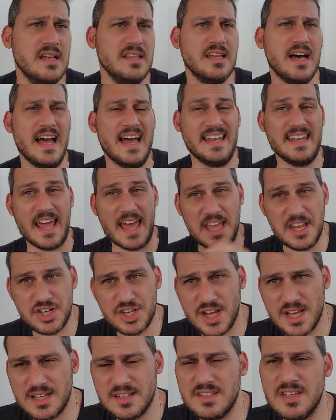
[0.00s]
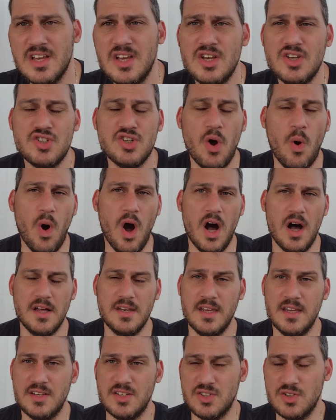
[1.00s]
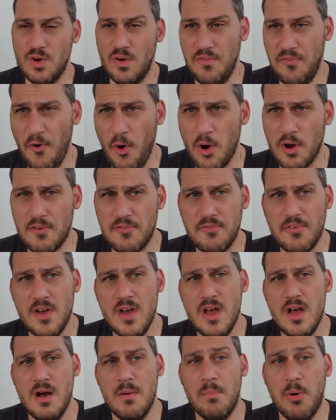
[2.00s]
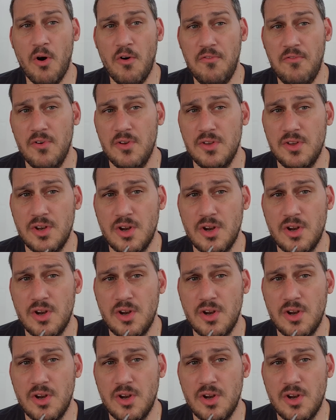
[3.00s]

the NHS, so on and so forth. Both,